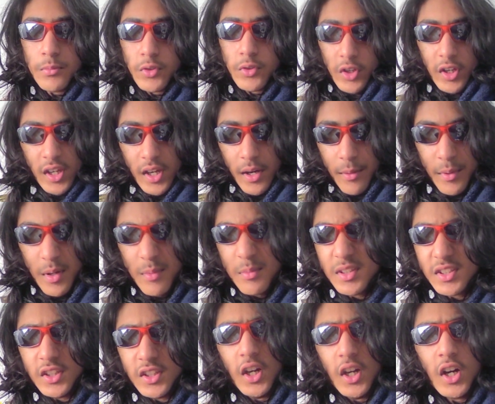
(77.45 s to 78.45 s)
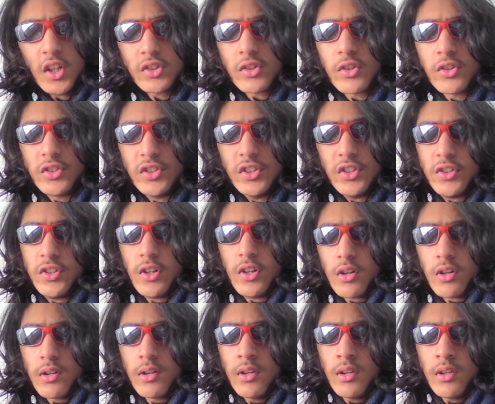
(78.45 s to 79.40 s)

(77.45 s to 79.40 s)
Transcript: Damn, I missed the Oscars this year.